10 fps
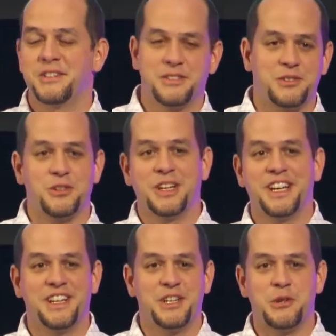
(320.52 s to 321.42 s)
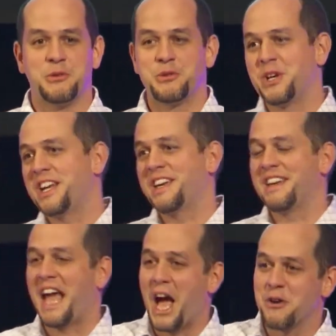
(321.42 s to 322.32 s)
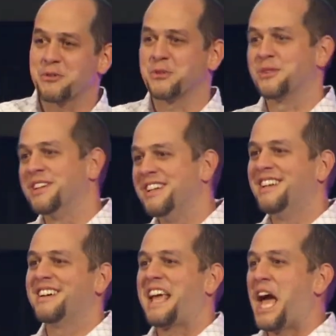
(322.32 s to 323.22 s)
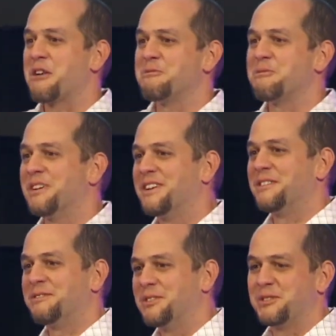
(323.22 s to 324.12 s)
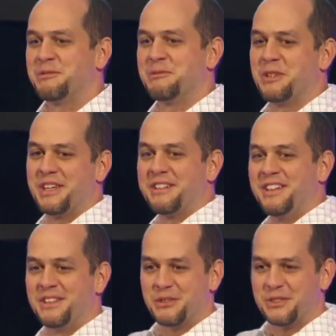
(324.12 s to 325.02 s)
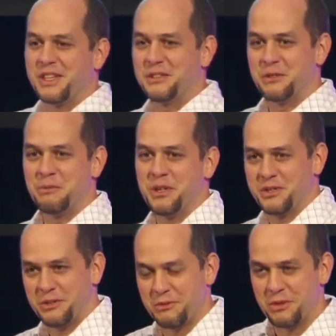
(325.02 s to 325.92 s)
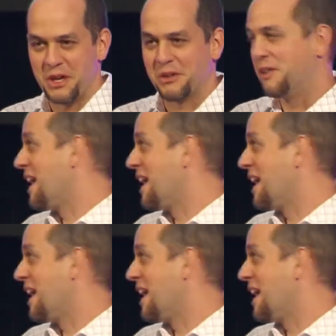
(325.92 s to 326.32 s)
certainly, you know, trading cows or cattle uh, doesn't really translate into much in real